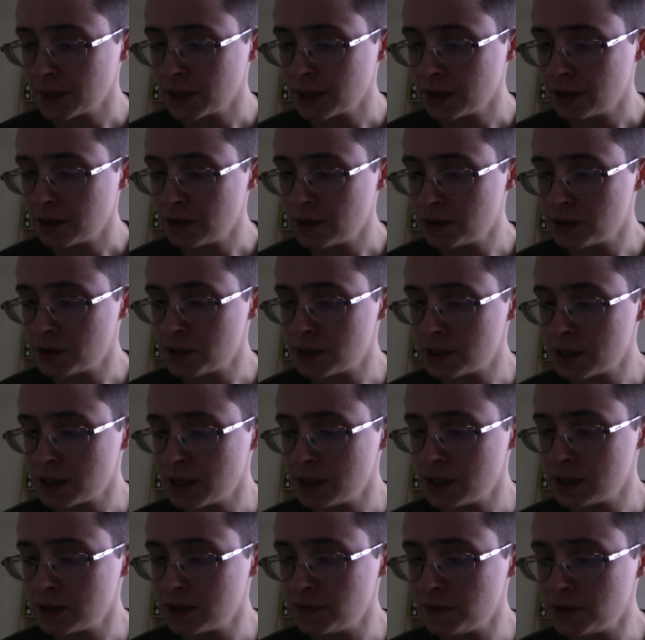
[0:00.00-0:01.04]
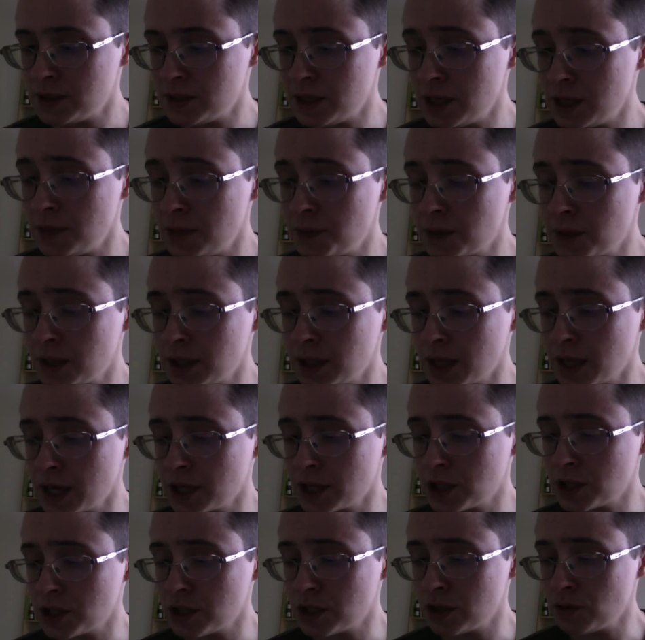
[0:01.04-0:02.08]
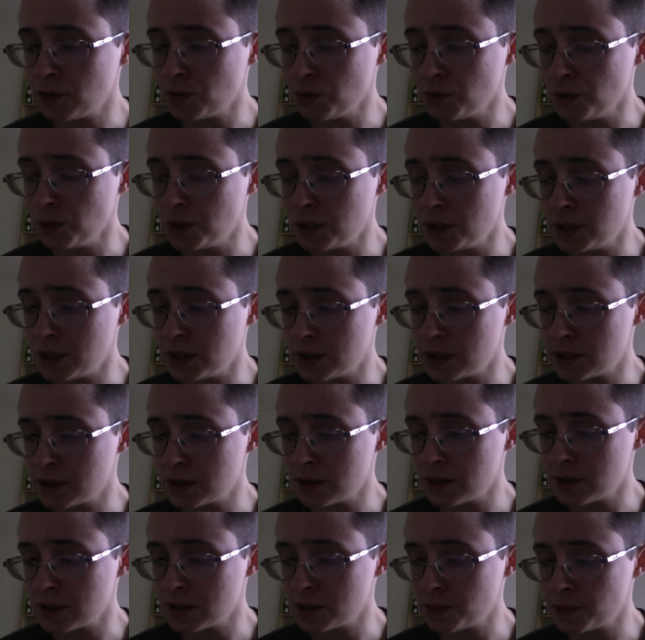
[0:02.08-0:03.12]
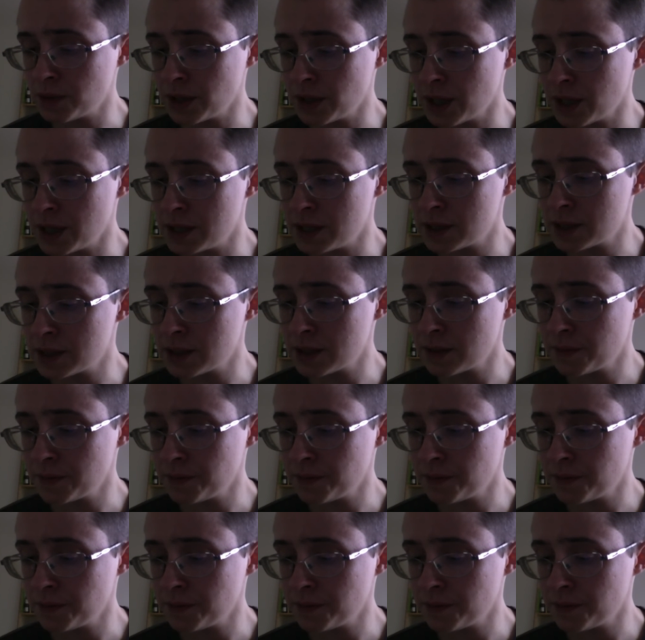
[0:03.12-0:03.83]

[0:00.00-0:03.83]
There's a sense of deep connection and rootedness to this place.